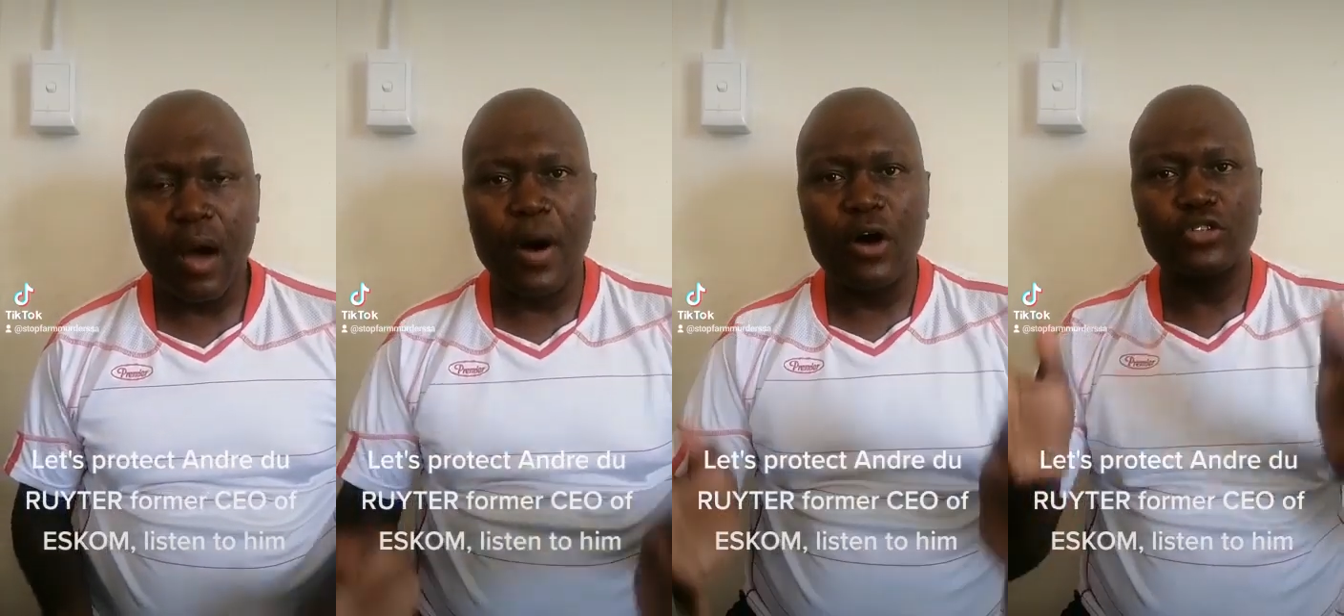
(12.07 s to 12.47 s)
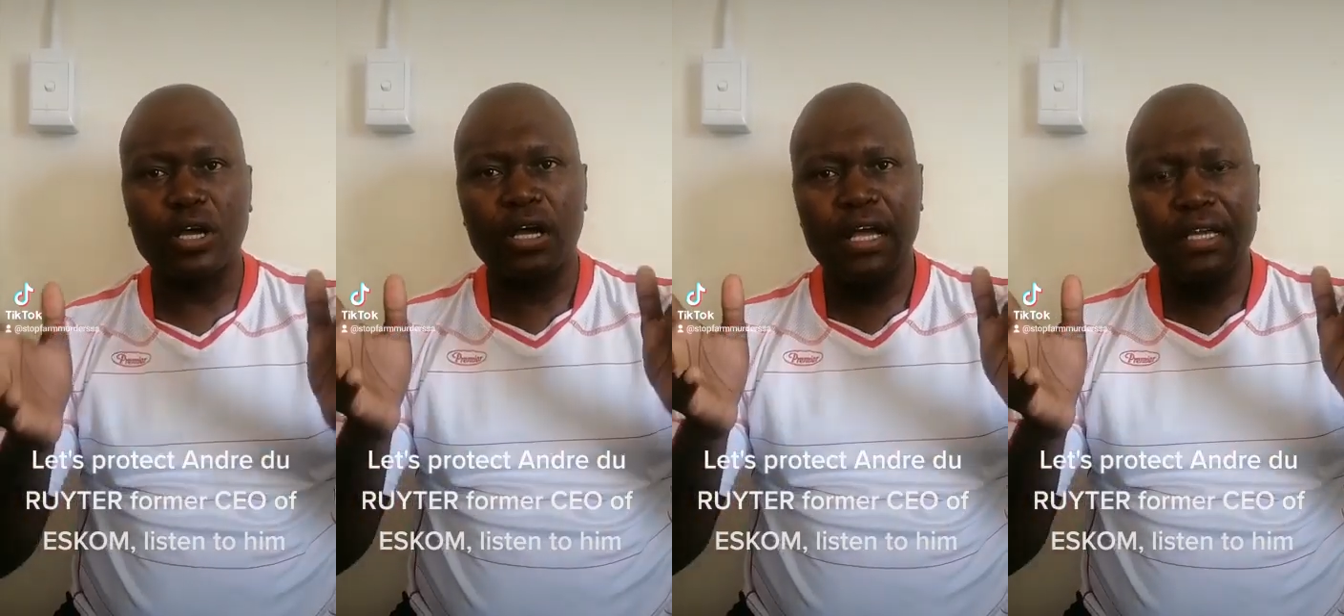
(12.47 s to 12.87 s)
about
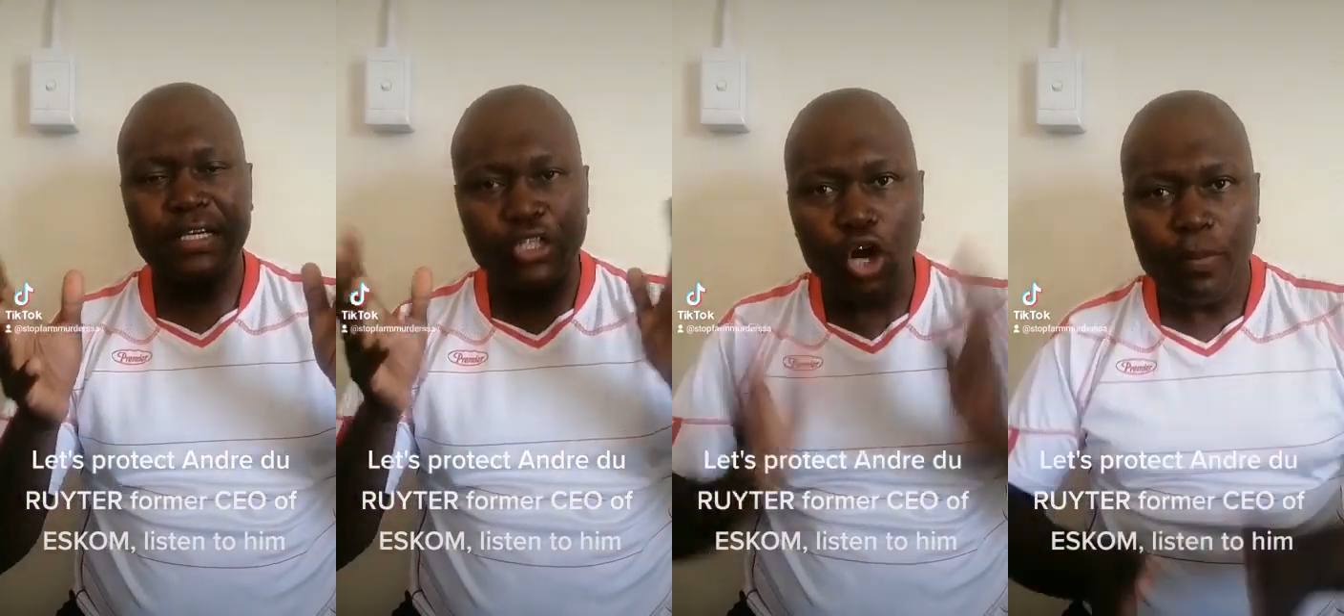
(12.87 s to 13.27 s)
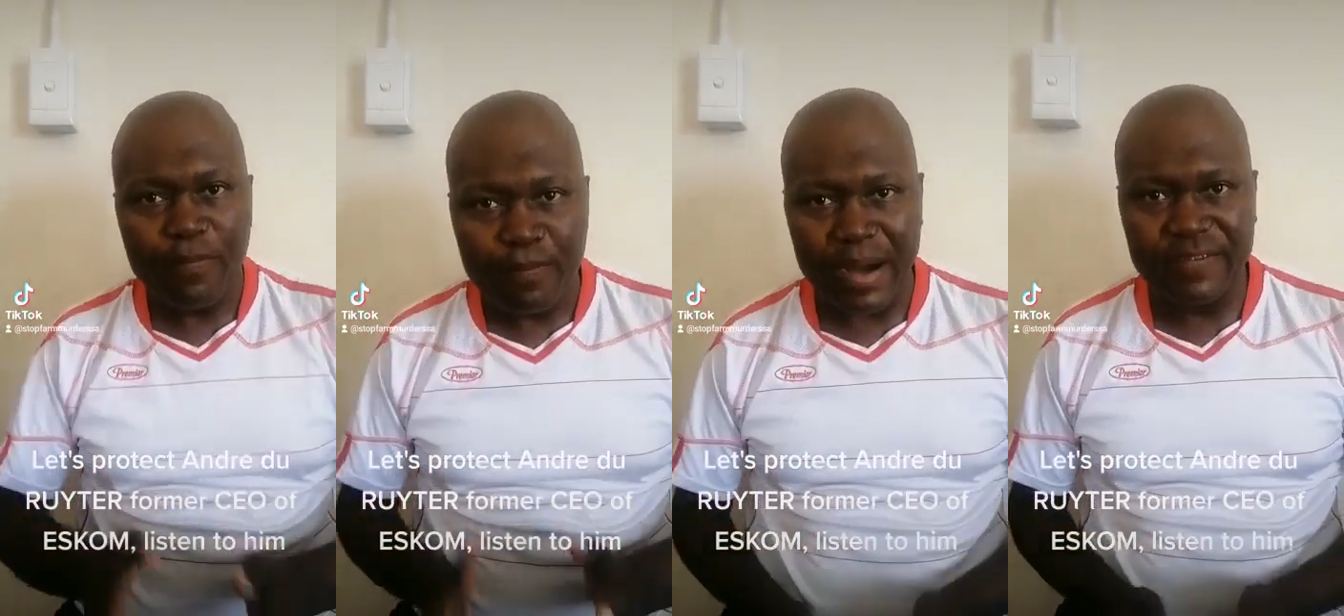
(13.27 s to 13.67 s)
the
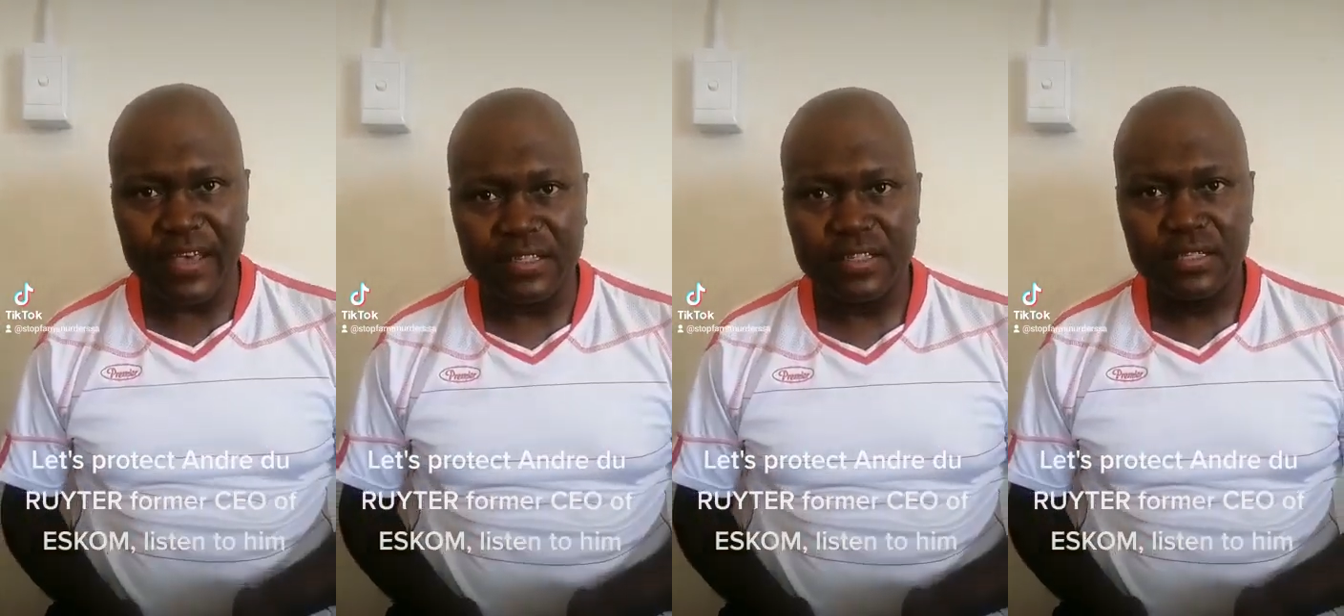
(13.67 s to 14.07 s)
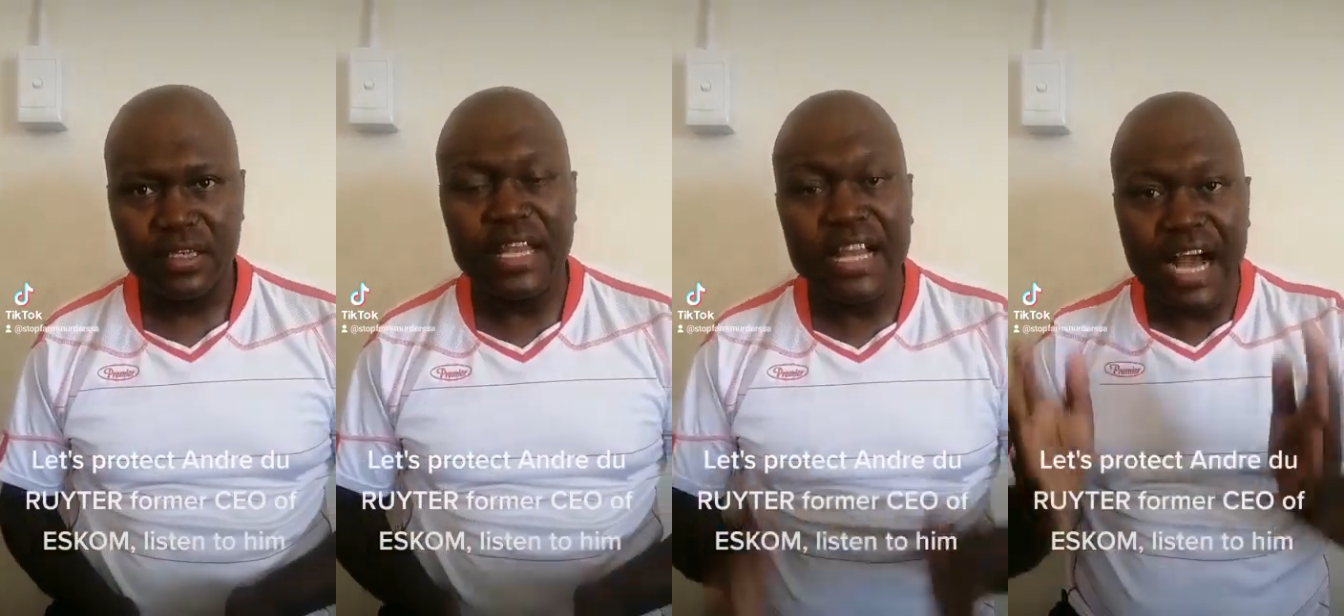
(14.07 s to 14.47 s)
top mafias
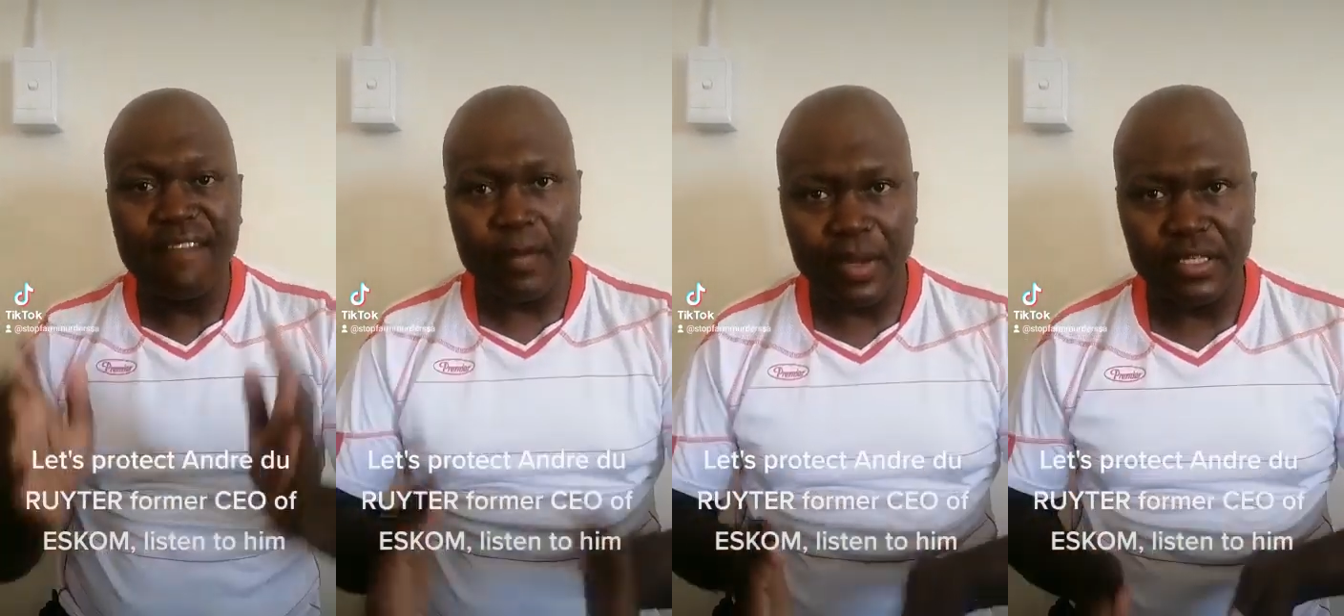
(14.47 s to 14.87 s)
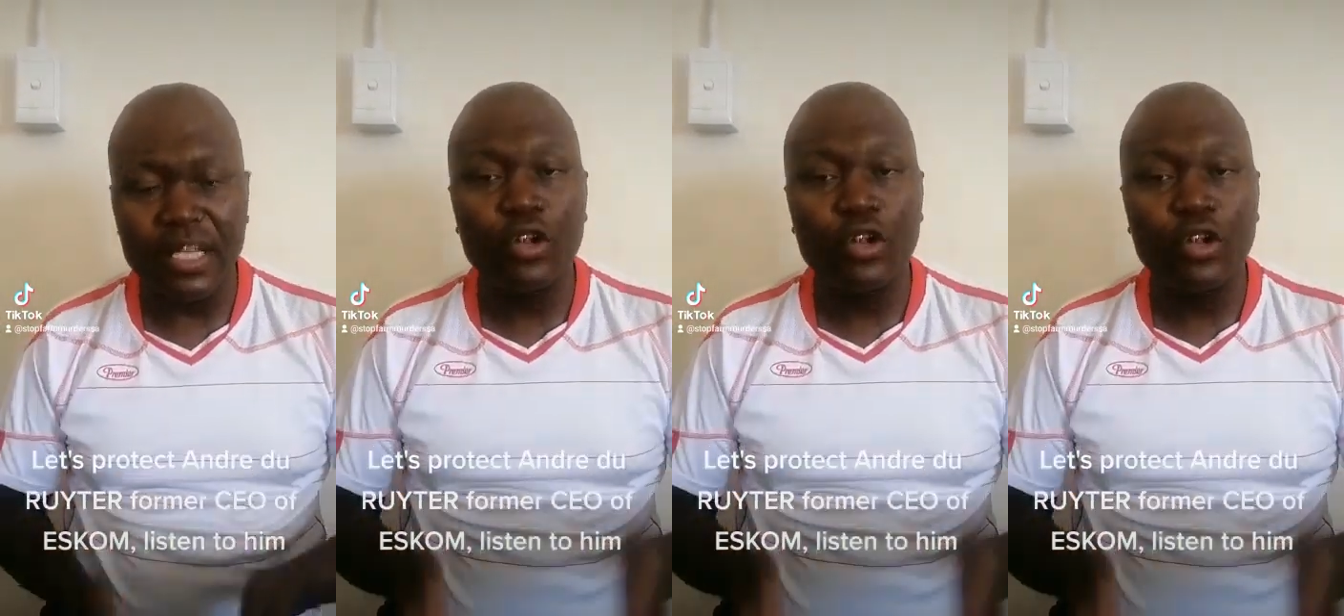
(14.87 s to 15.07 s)
in government,